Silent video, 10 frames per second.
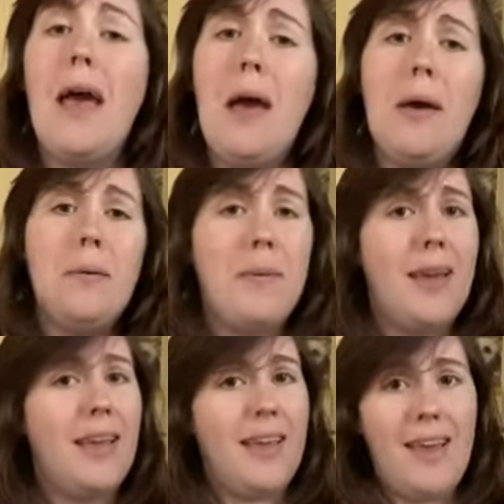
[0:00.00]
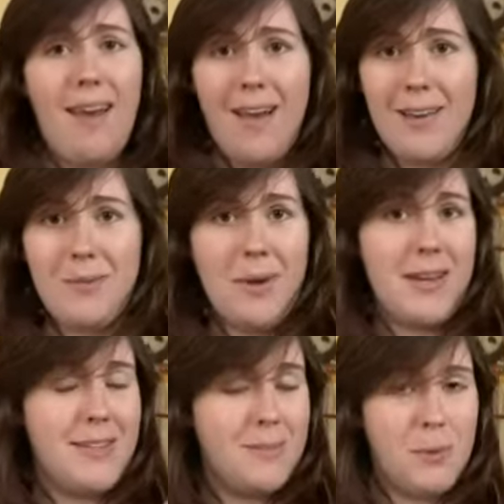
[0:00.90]
oh my God, when
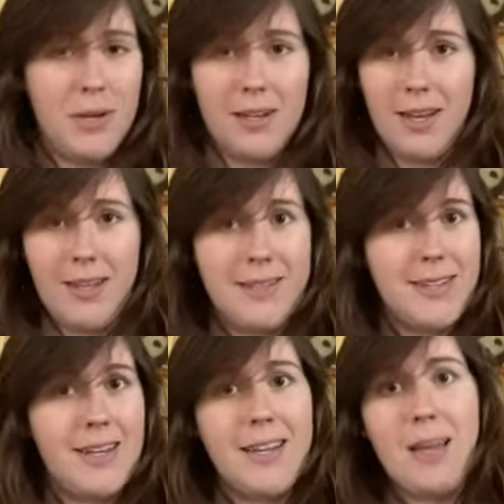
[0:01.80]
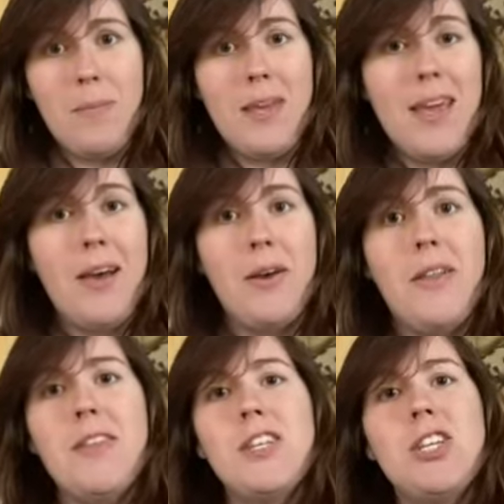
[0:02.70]
is more content coming out
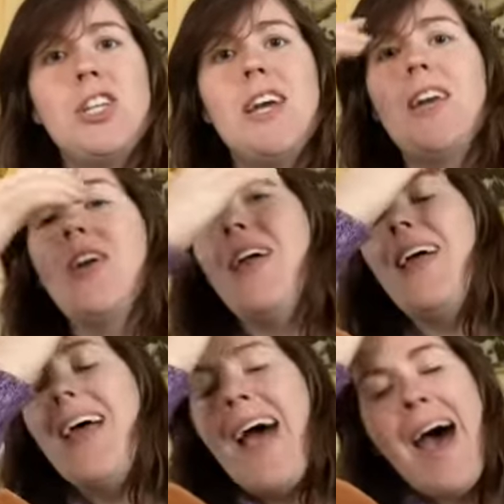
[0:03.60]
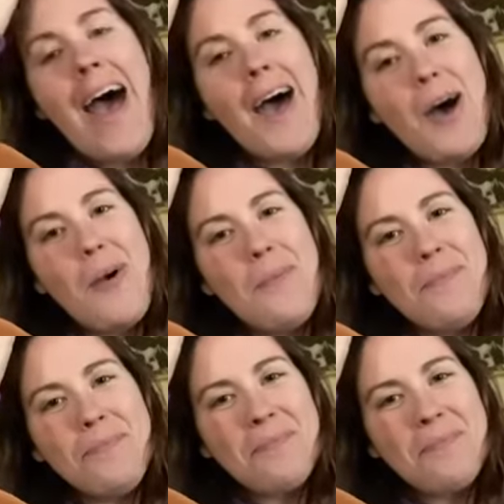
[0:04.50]
on this channel? Um,